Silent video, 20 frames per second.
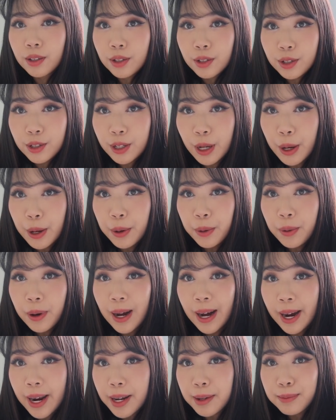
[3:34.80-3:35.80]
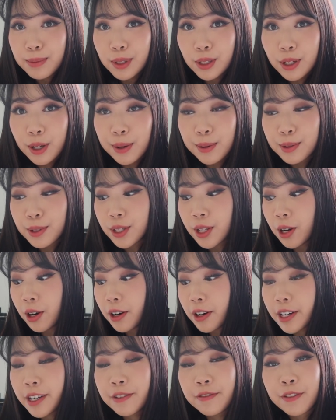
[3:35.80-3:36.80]
So I am so
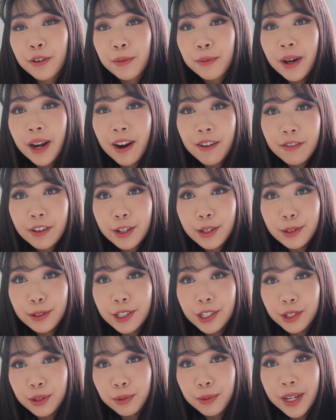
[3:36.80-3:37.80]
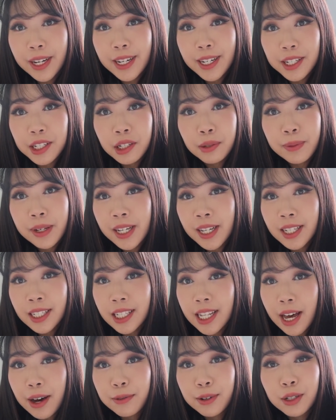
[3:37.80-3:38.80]
sorry for whatever you just witnessed,
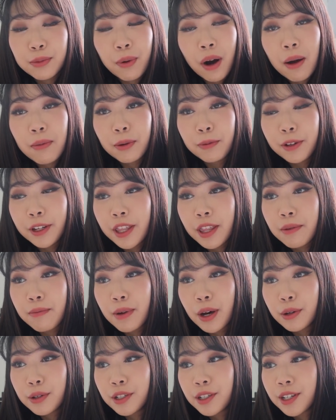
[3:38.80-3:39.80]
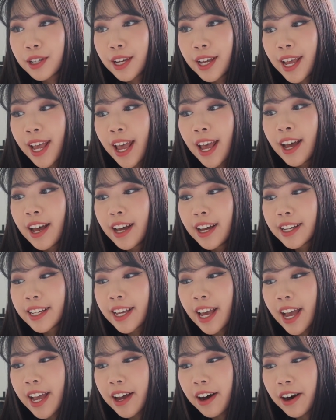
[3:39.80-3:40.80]
because that was probably the most
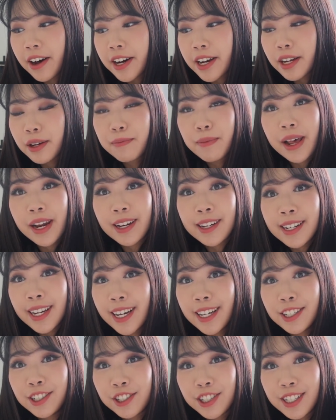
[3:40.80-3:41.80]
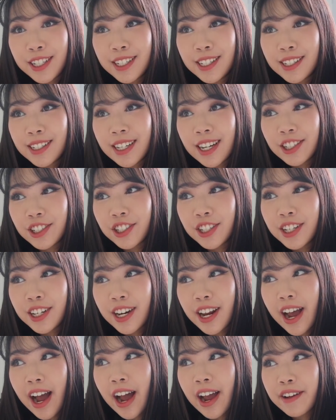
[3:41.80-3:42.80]
chaotic meditation
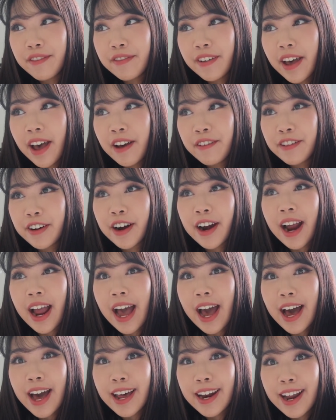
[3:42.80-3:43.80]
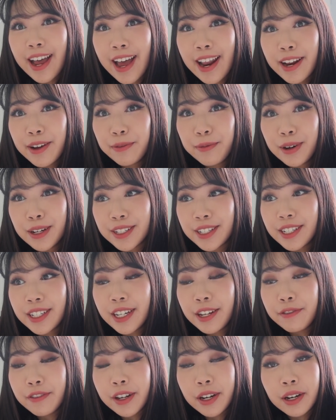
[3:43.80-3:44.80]
session I've ever had, and it wasn't
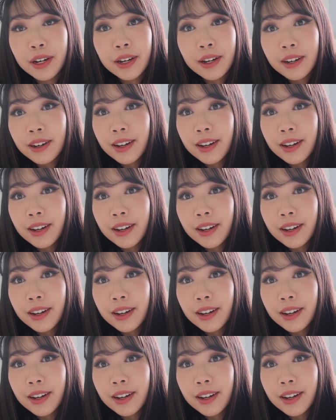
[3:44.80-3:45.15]
even